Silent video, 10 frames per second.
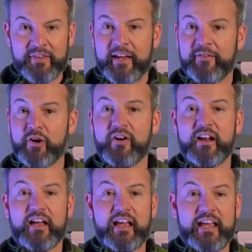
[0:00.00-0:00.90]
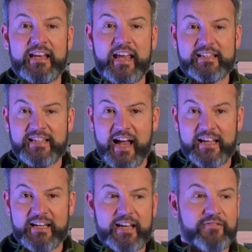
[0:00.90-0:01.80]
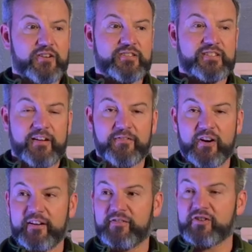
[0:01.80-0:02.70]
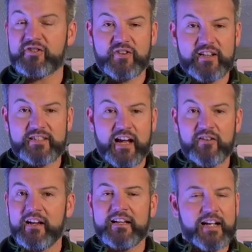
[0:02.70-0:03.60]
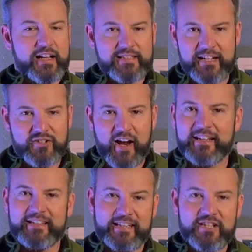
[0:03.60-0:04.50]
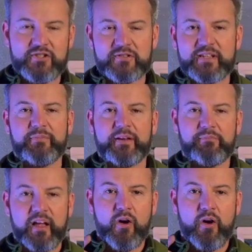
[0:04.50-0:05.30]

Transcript: If you're in anxiety, if you're suffering, if you're stressed out, God's not trying to teach you something